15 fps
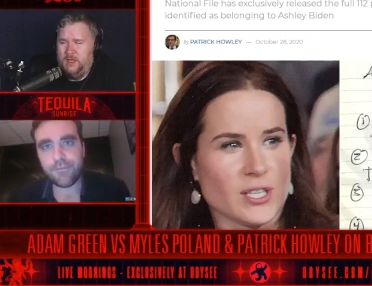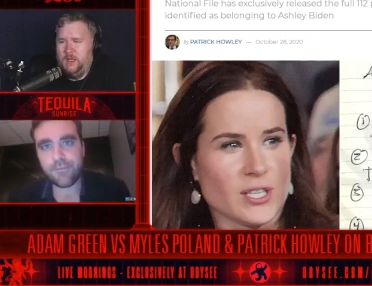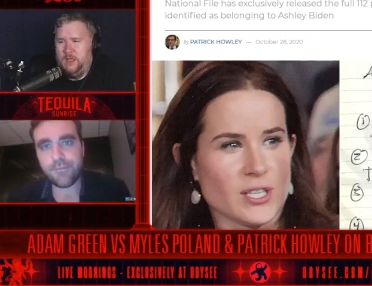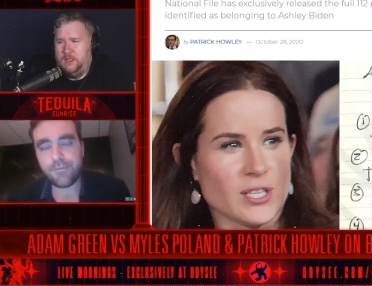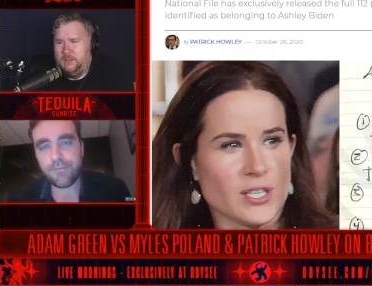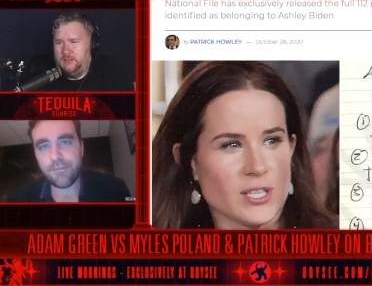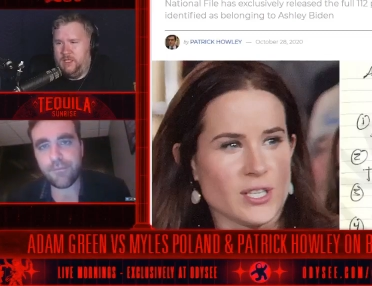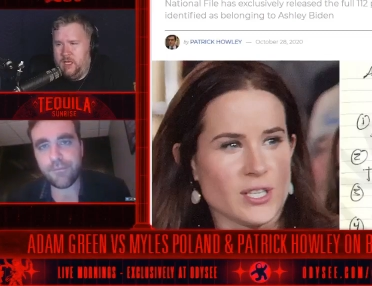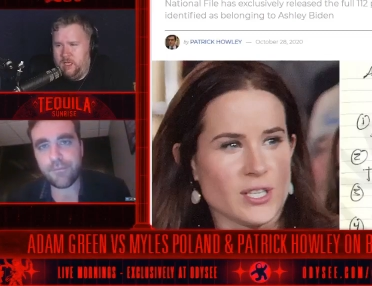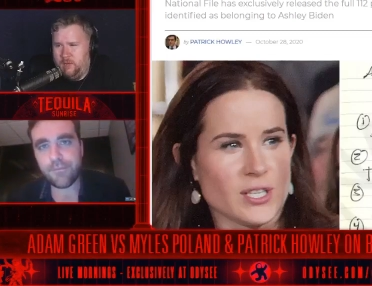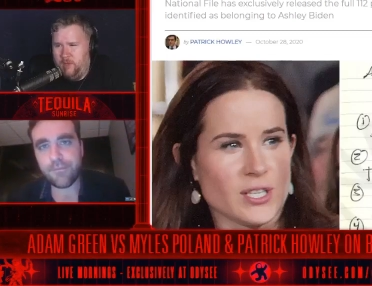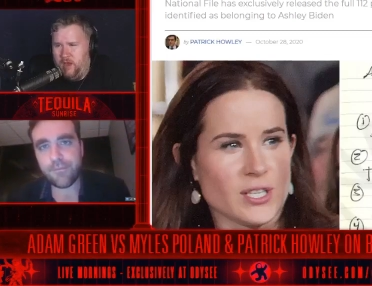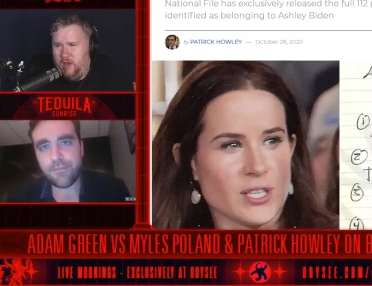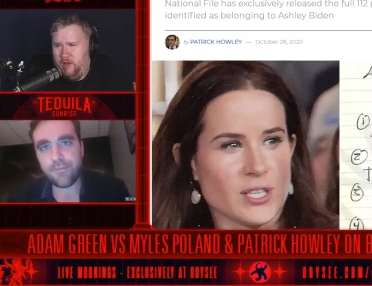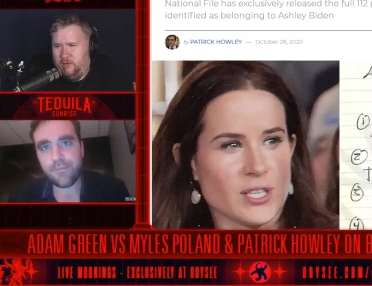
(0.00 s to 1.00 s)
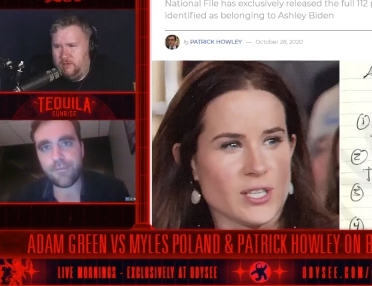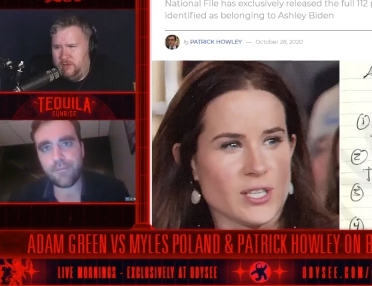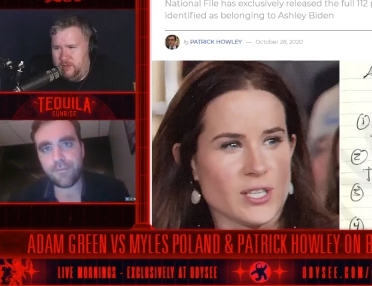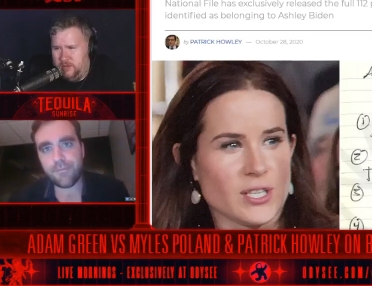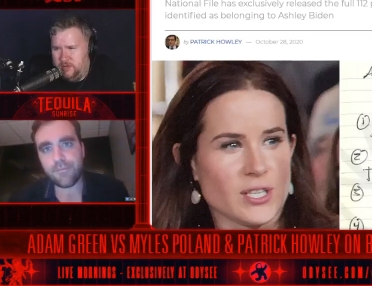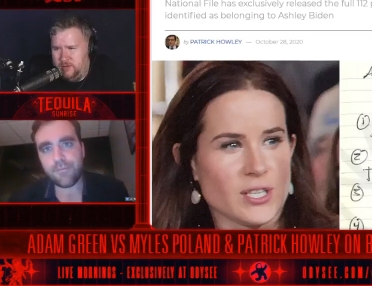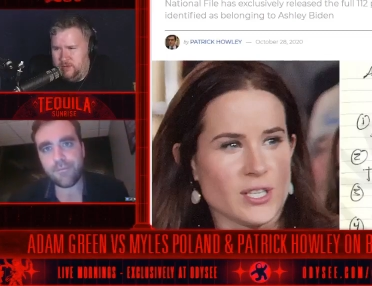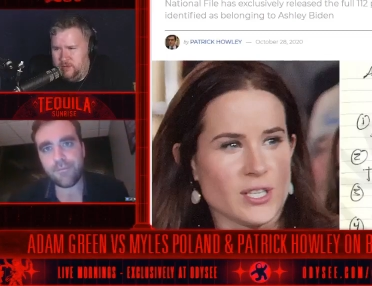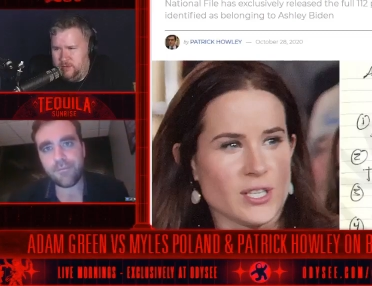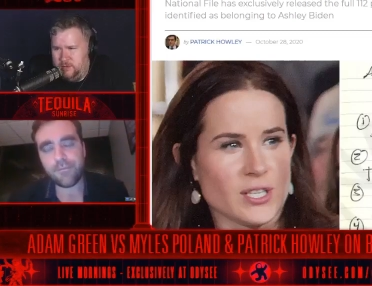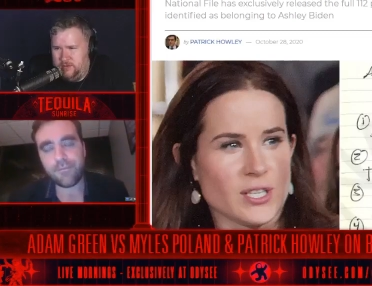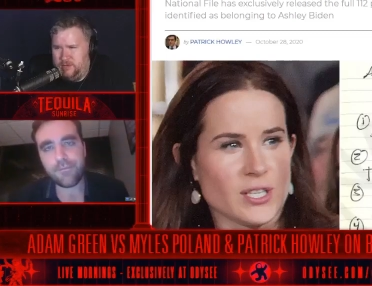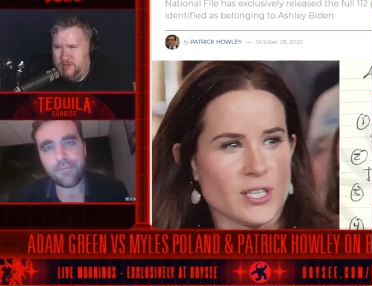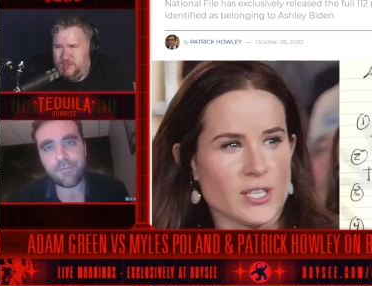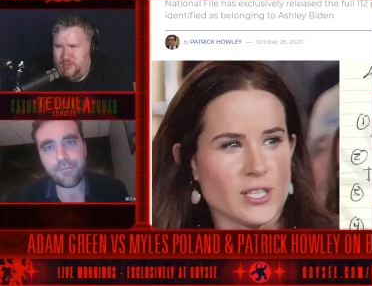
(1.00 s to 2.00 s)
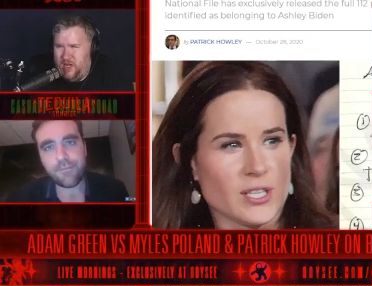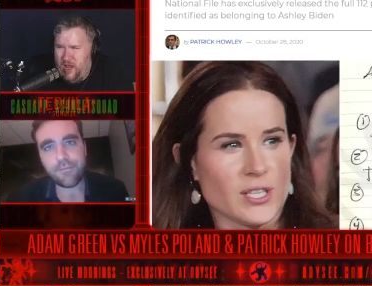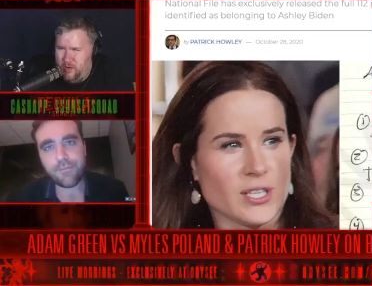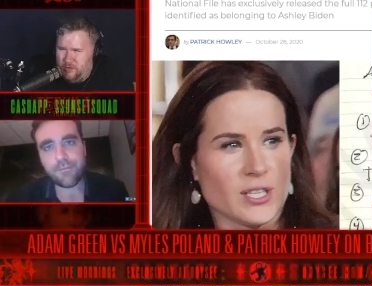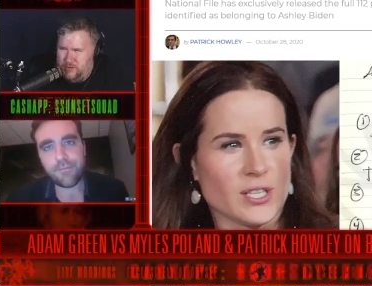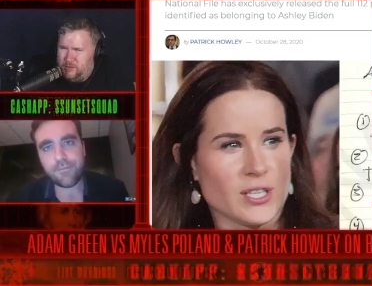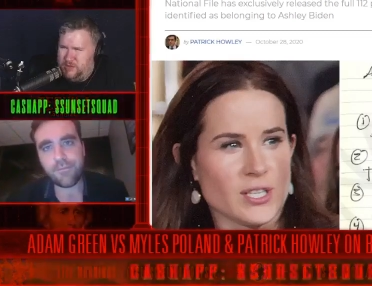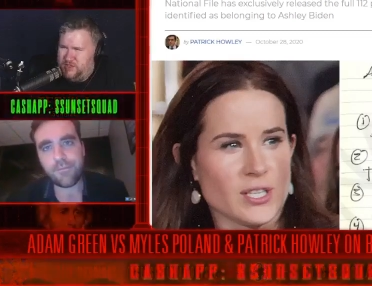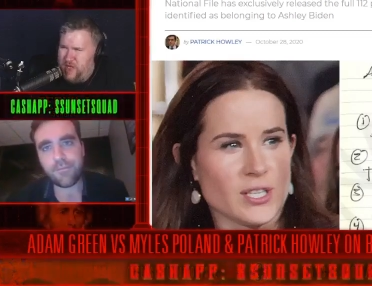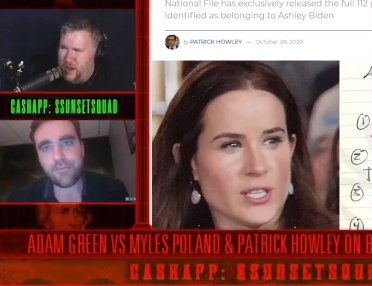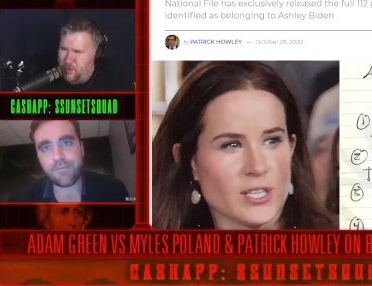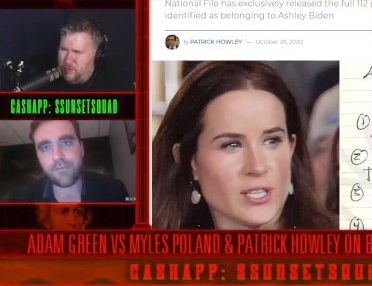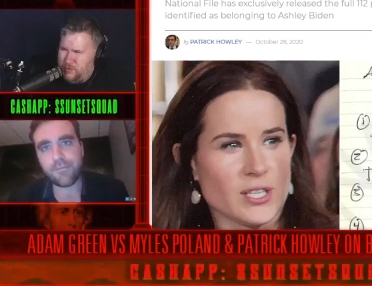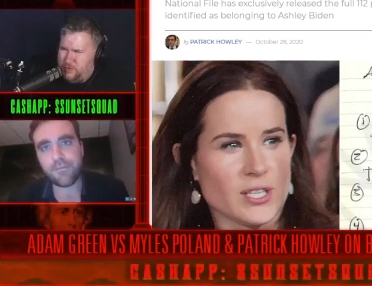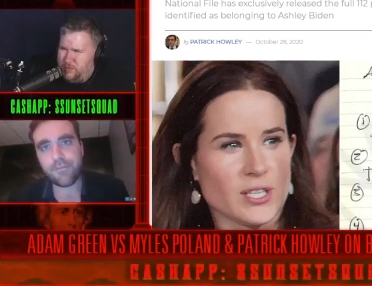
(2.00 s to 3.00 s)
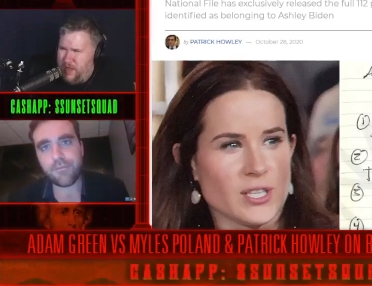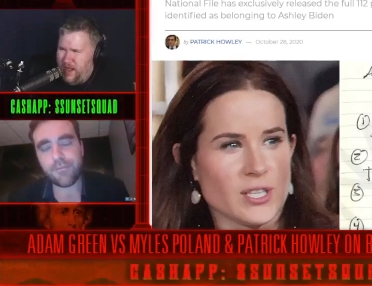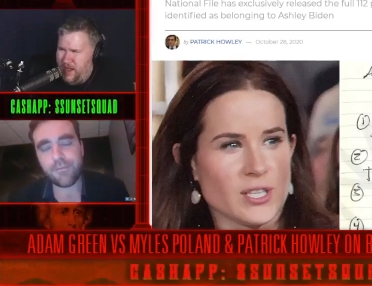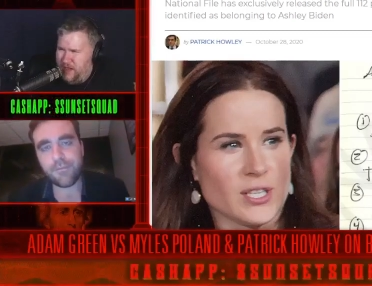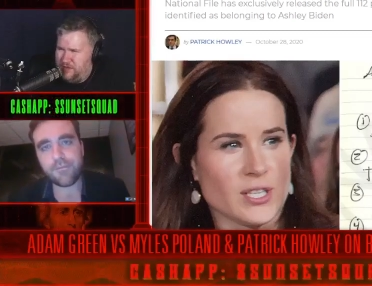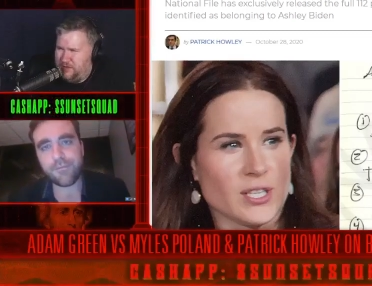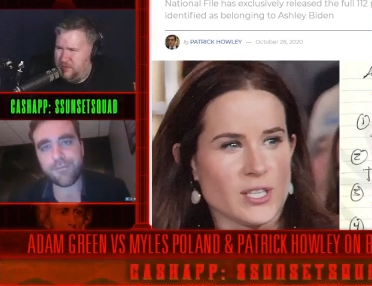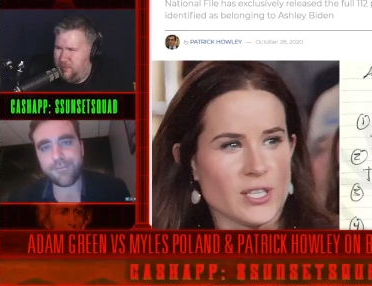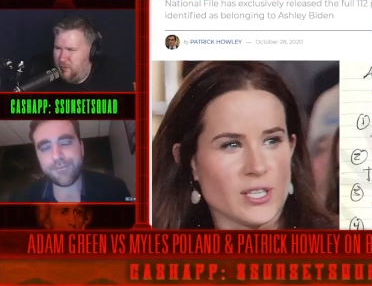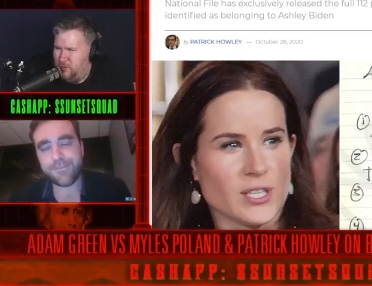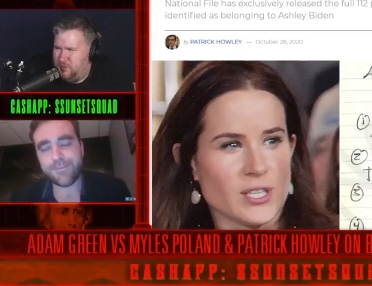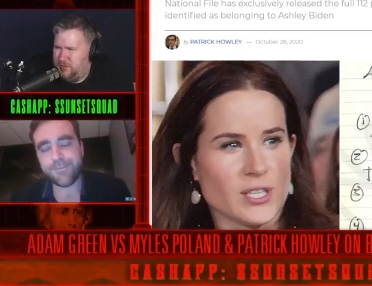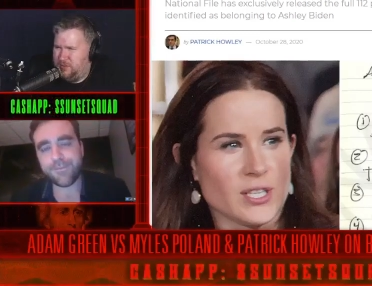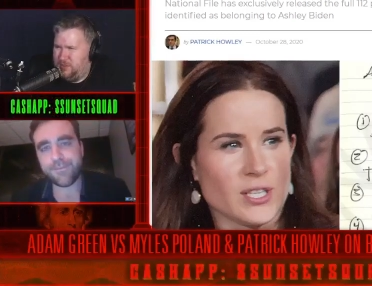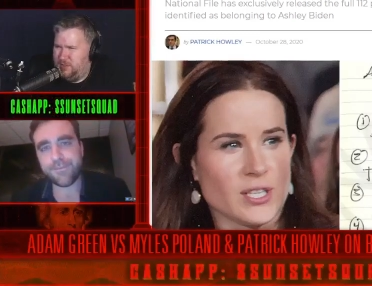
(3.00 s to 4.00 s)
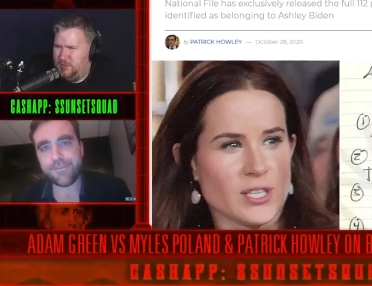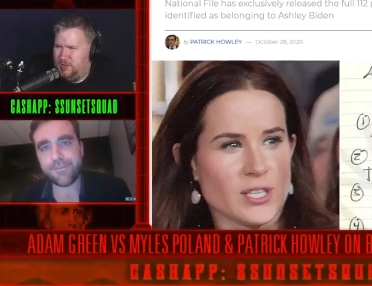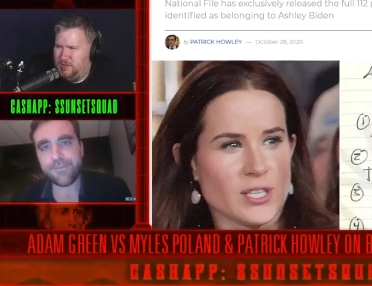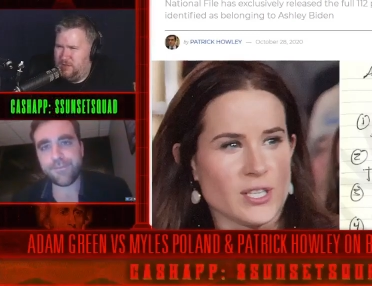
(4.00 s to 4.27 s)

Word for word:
Speaker 1: talk about the showers, baths, what was it?